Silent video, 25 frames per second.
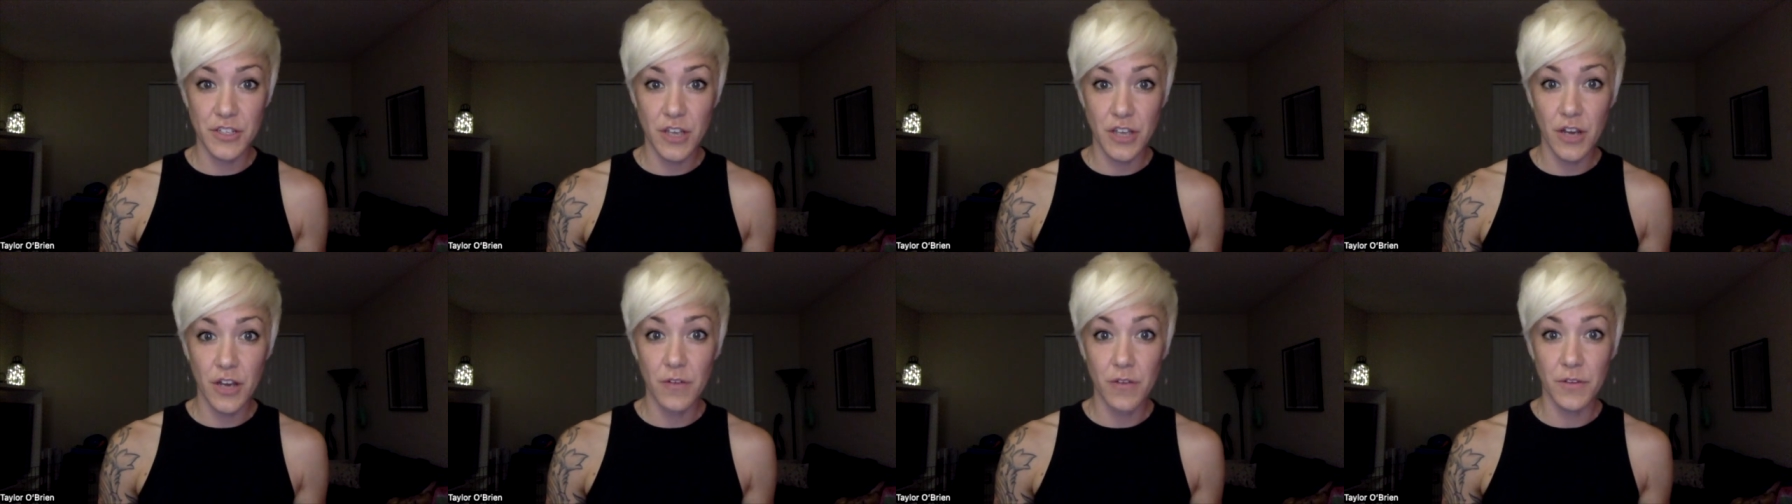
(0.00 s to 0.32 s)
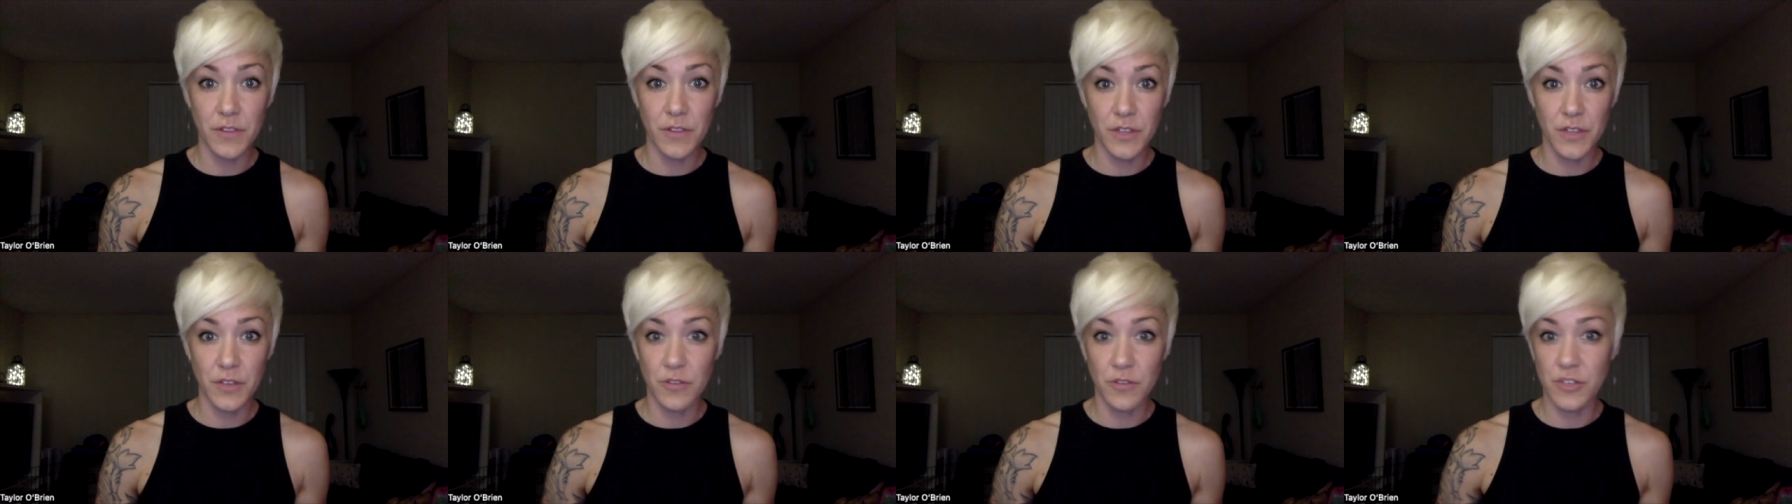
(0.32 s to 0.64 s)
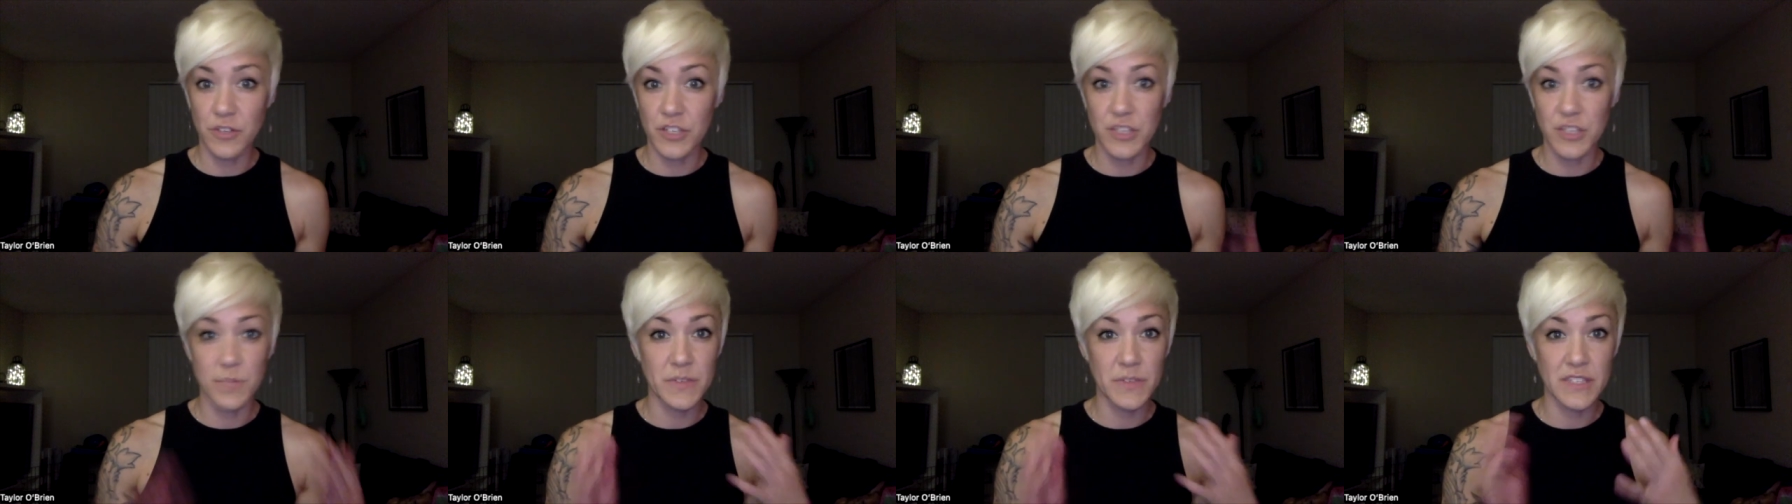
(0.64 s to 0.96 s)
talk with you
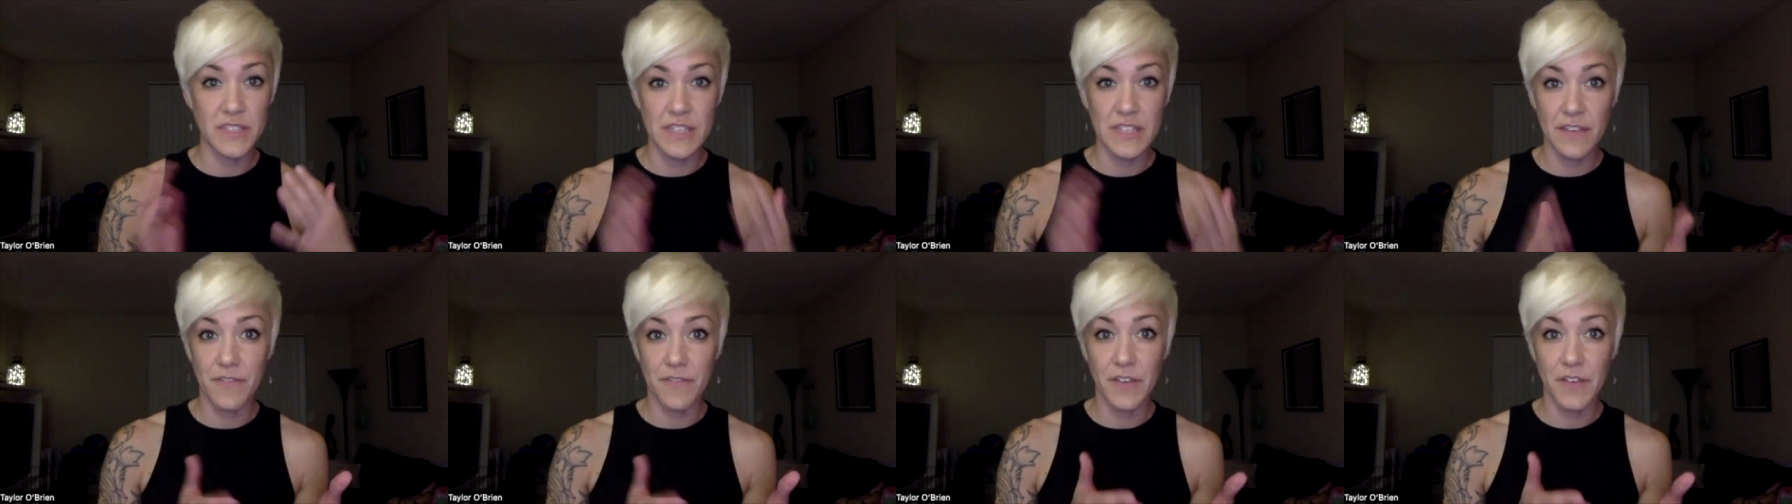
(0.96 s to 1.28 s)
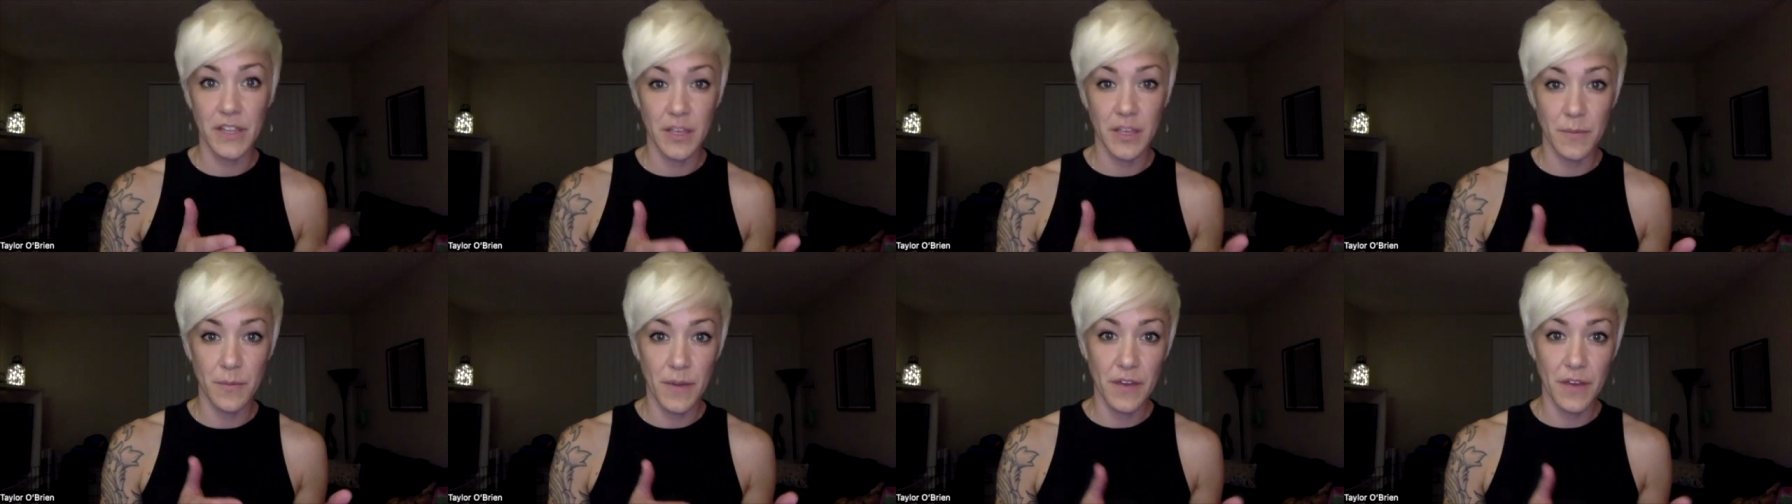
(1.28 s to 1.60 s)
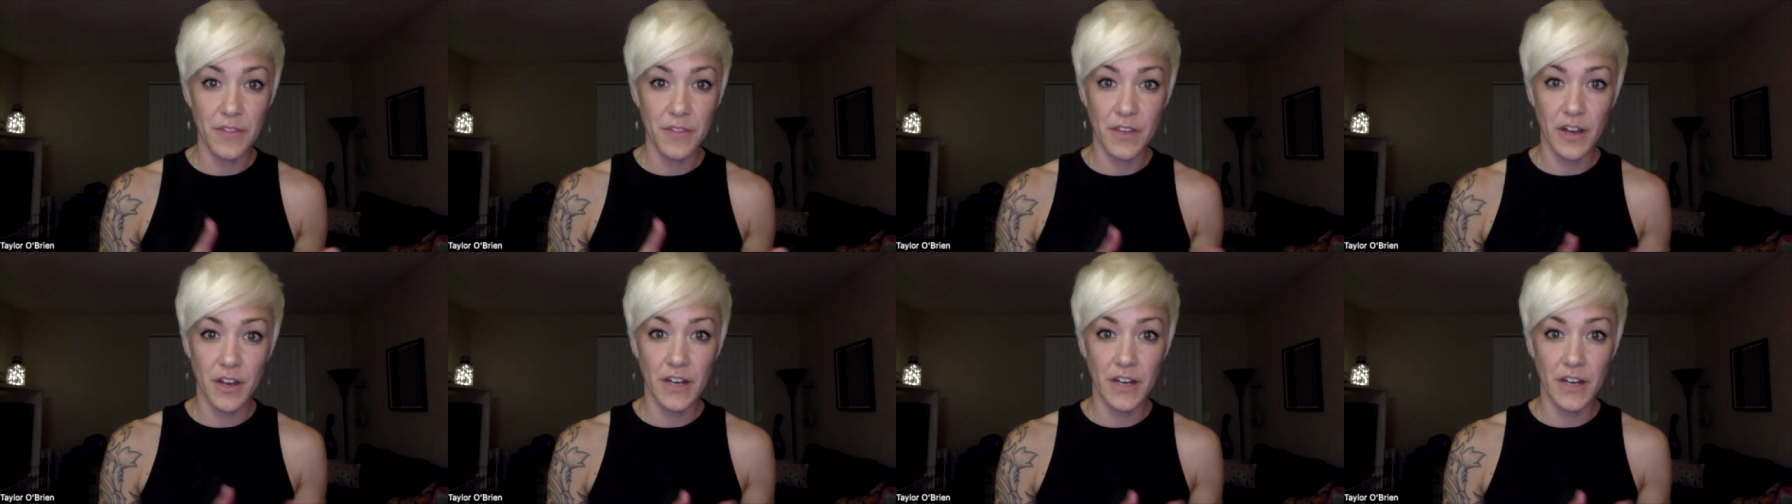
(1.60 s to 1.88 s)
just specifically about the